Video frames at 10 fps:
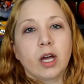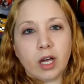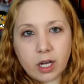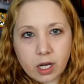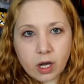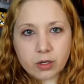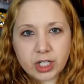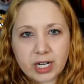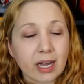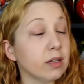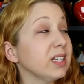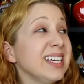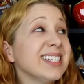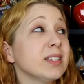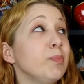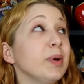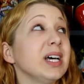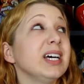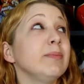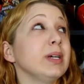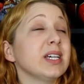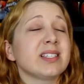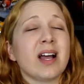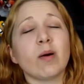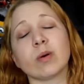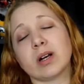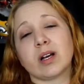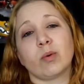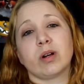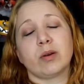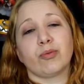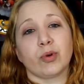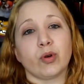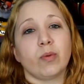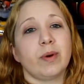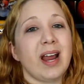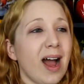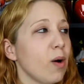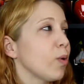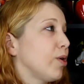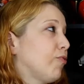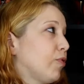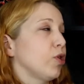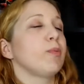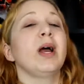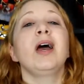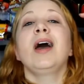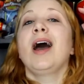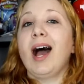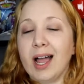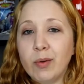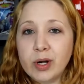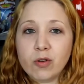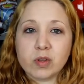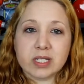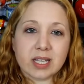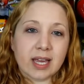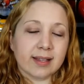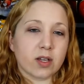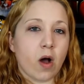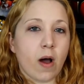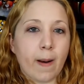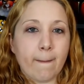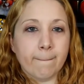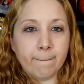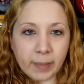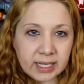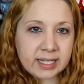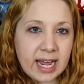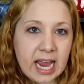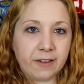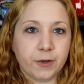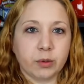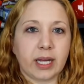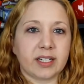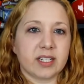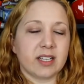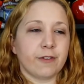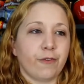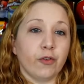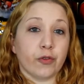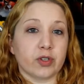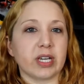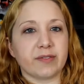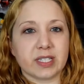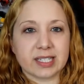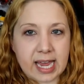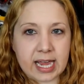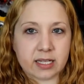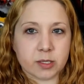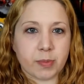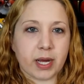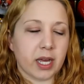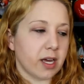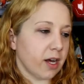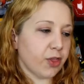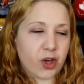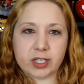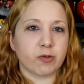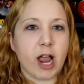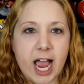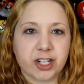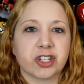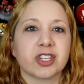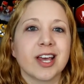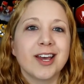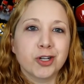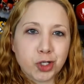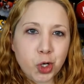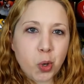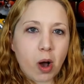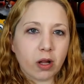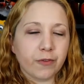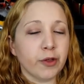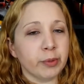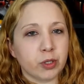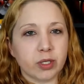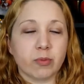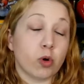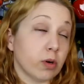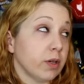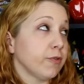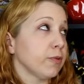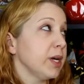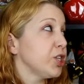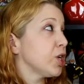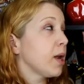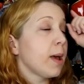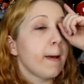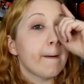go check out links but because now we're we're at Rube. Now we're at Rube. I went over the scans on Monday if you would like to see the full first set of scans and my uh, thoughts reactions to all of them including more information